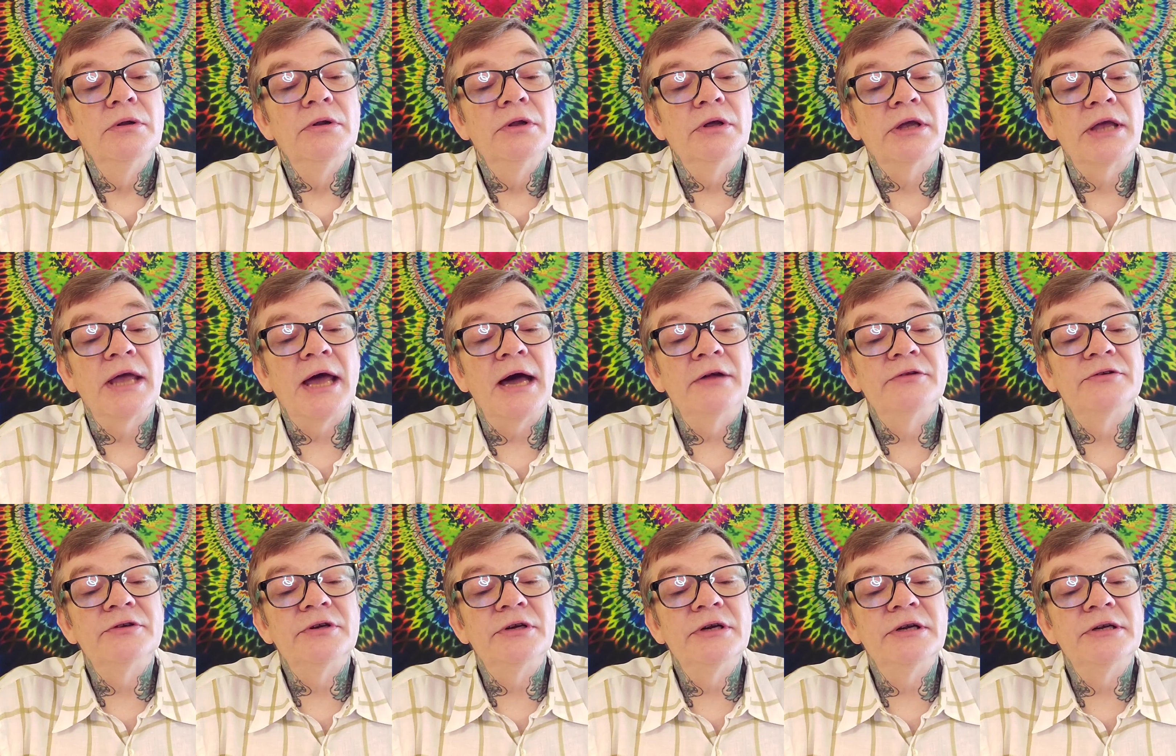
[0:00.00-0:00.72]
the
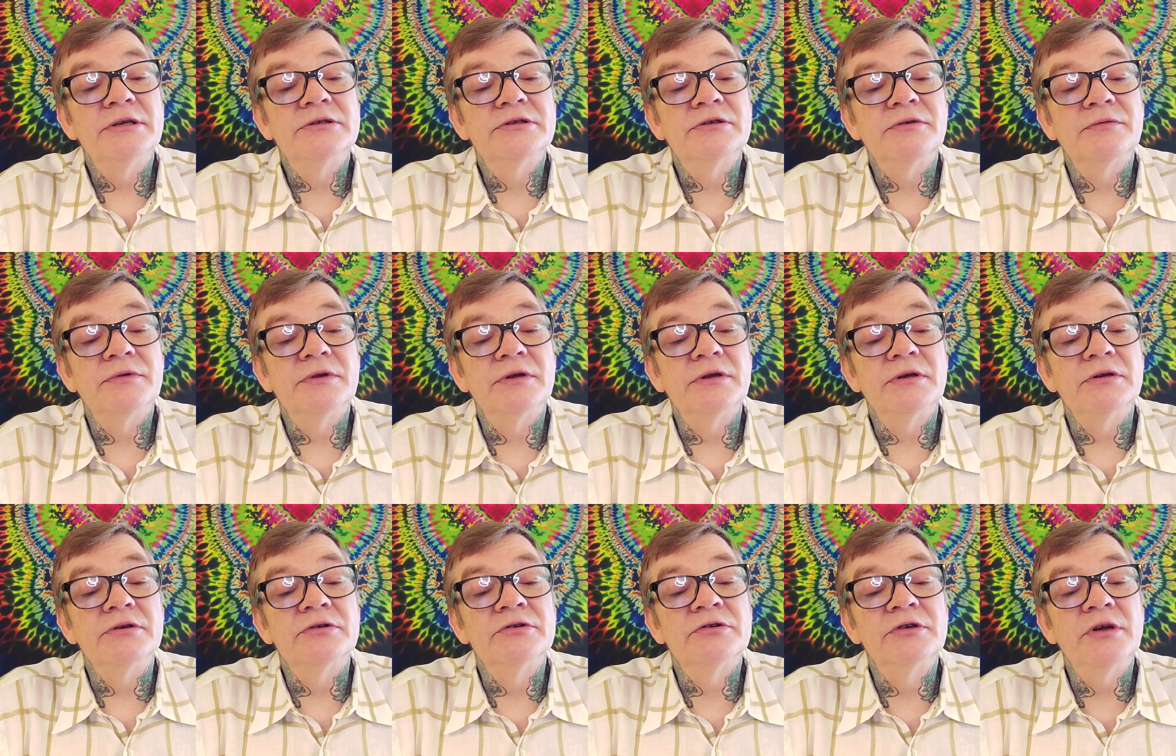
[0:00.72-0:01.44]
countenance of
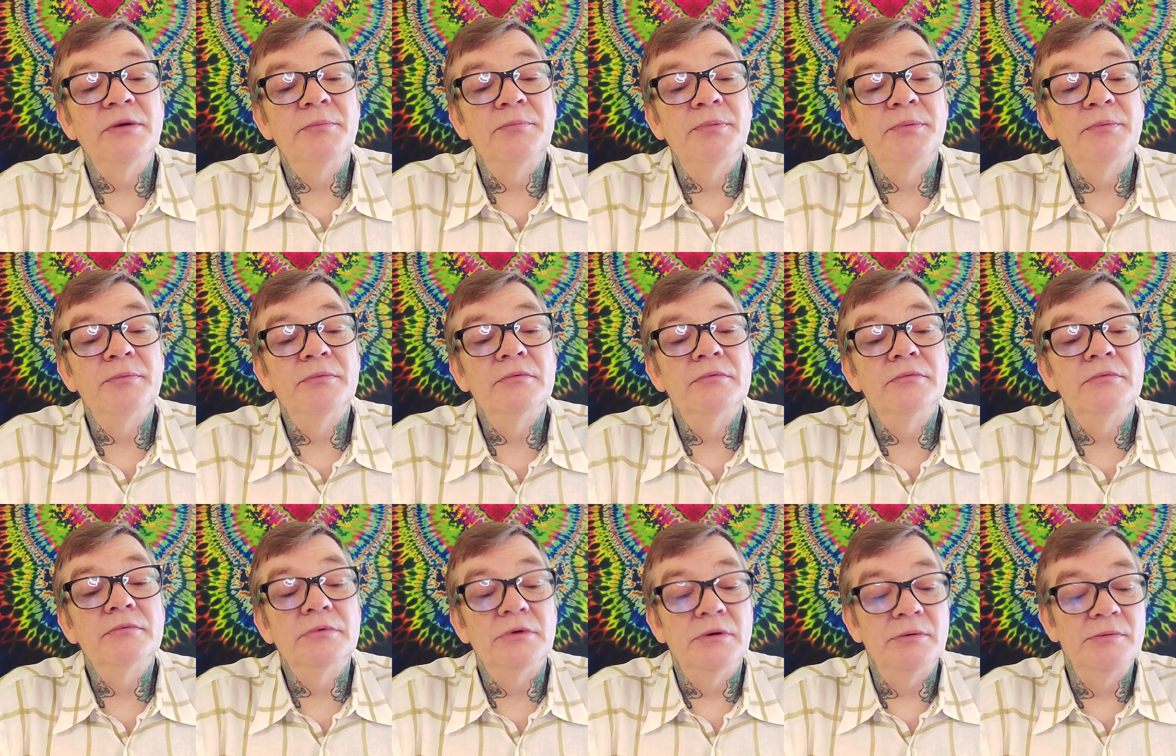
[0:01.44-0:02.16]
the simple...
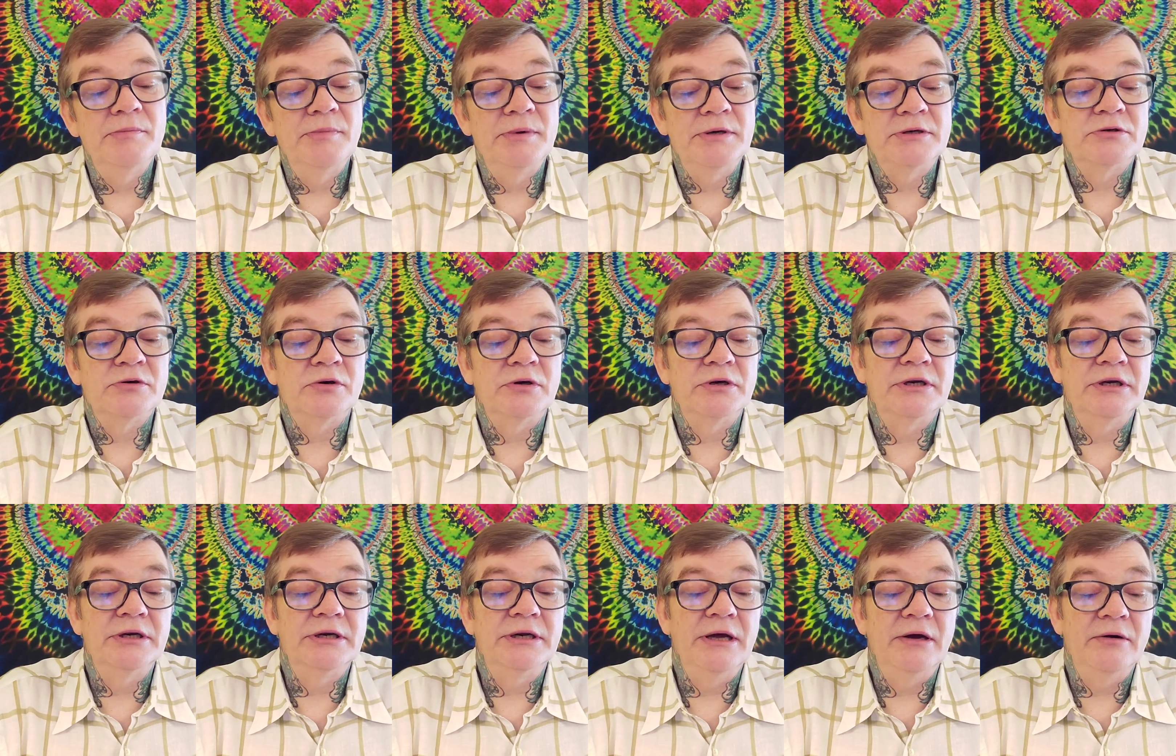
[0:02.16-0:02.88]
Let me make sure I
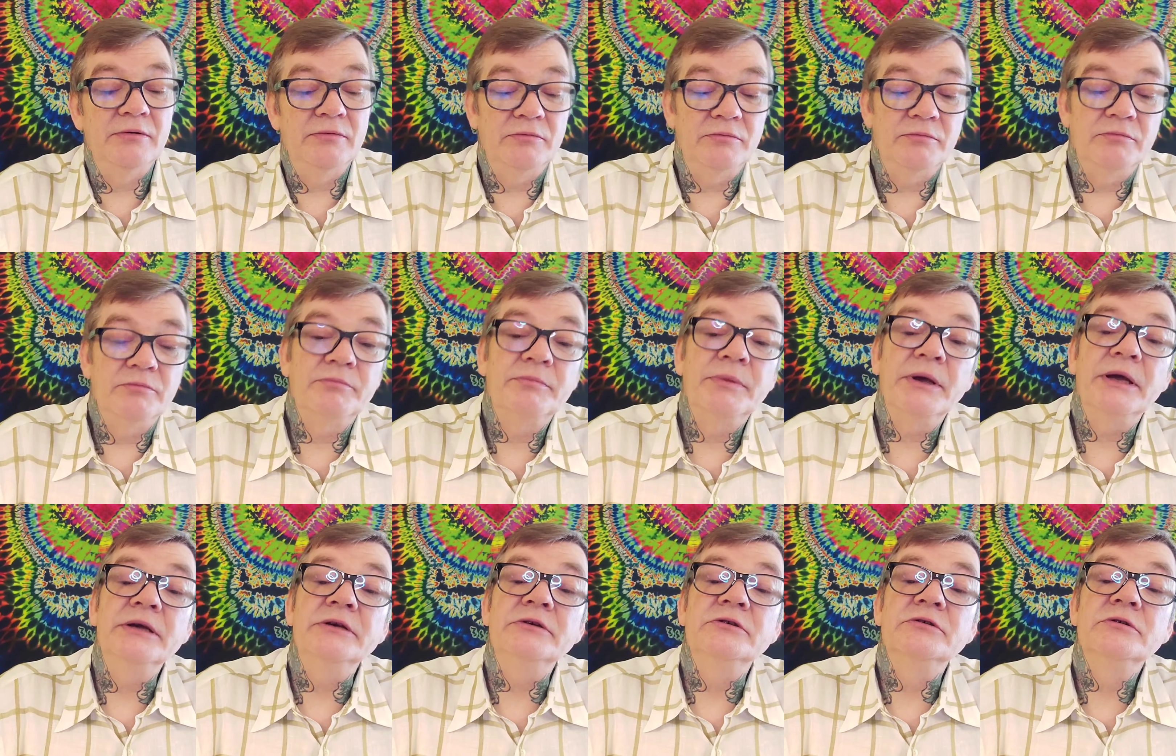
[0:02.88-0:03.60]
did that
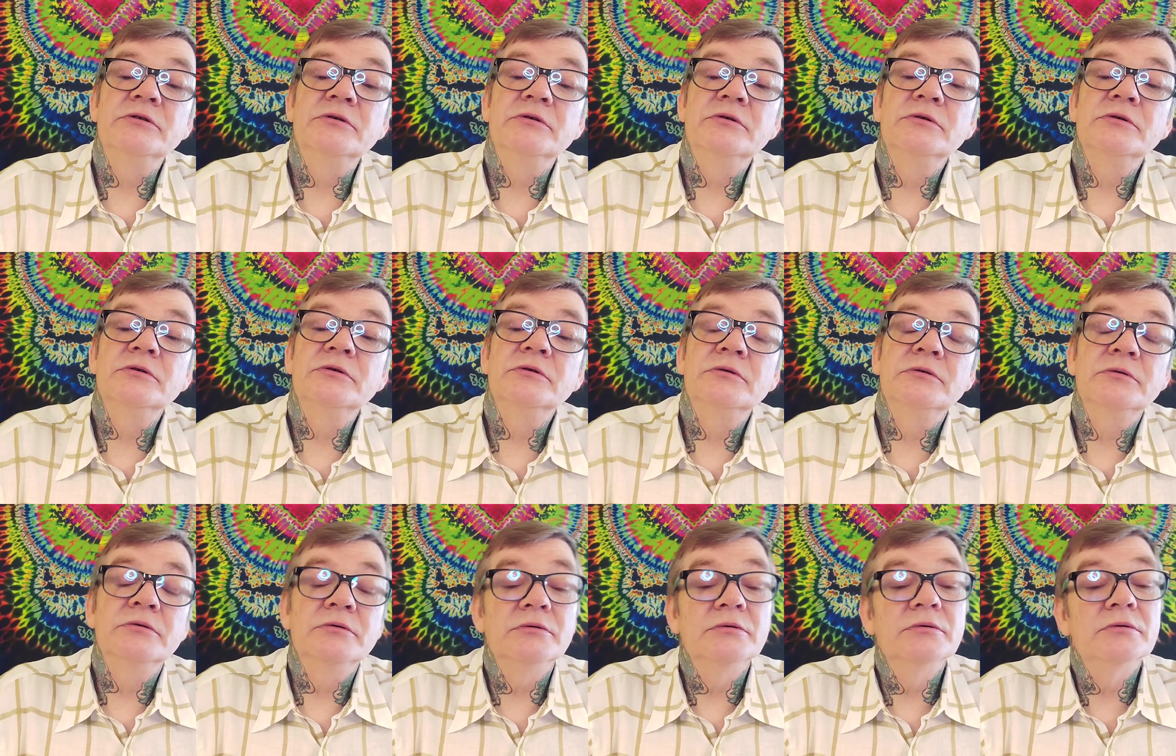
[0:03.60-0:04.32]
page.
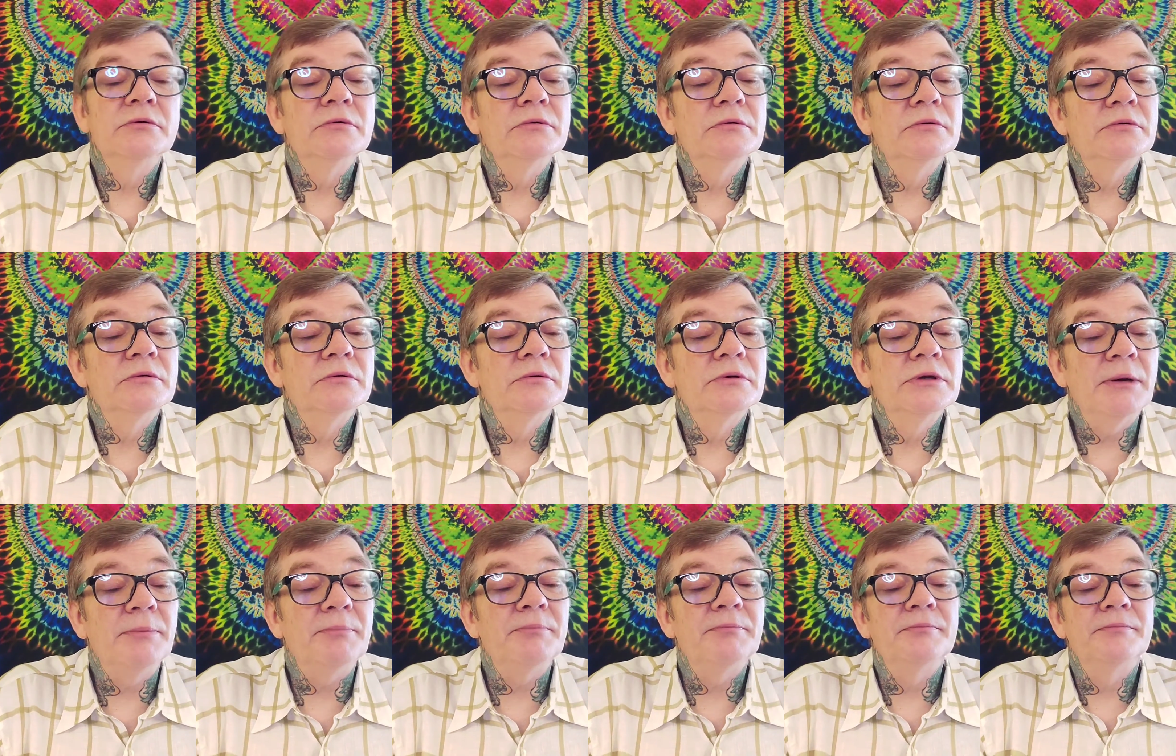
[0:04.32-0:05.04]

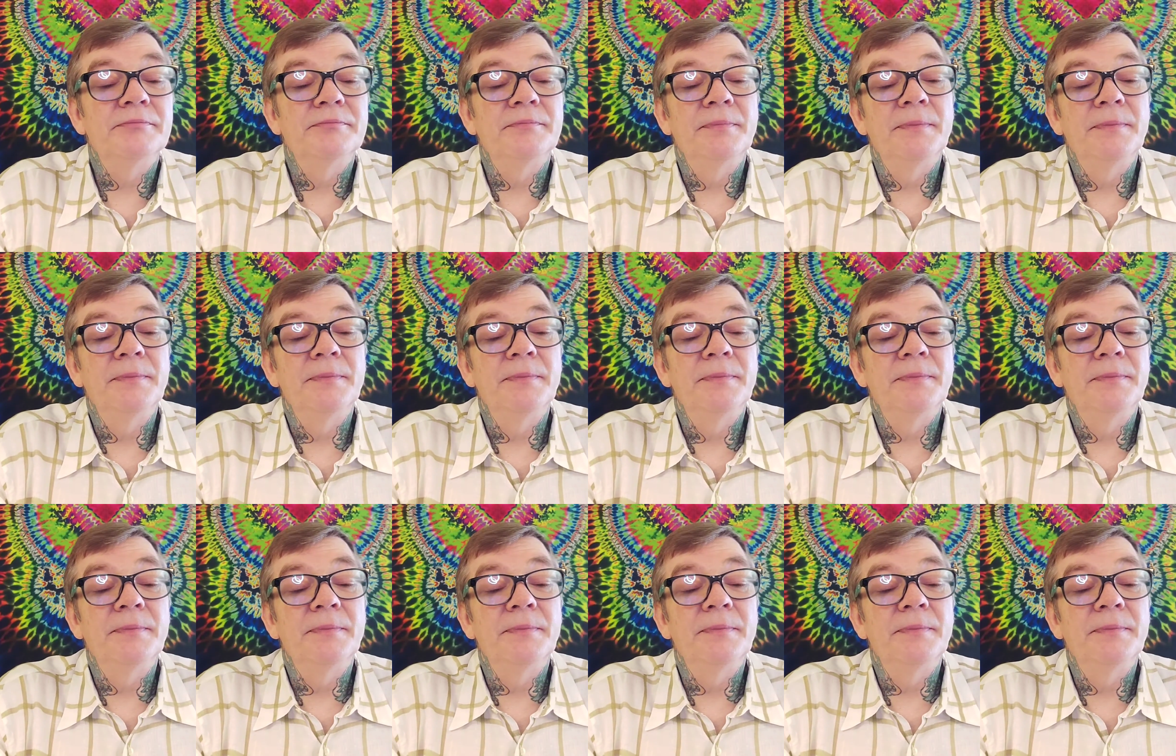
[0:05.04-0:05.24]
Yep.